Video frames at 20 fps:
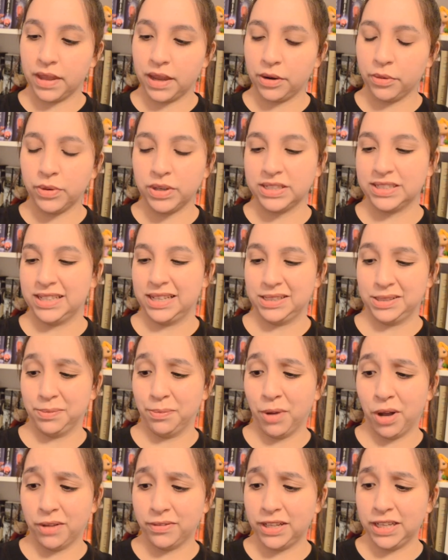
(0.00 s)
I don't want to say it's
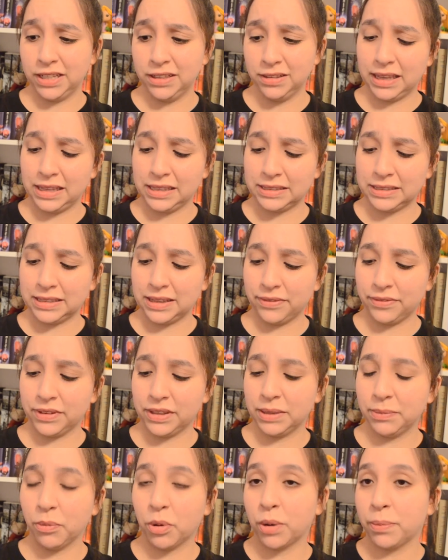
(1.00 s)
mauvey, it's
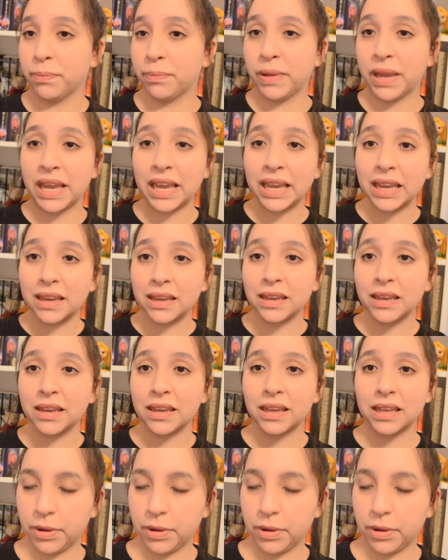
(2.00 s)
definitely more pink.